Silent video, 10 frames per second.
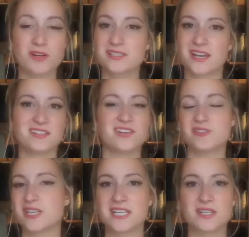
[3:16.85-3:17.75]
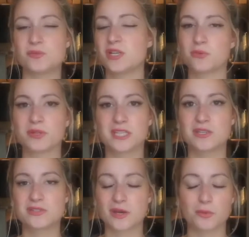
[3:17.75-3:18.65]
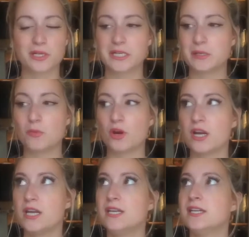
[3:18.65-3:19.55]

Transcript: It's kind of outdated. We don't really use that word anymore.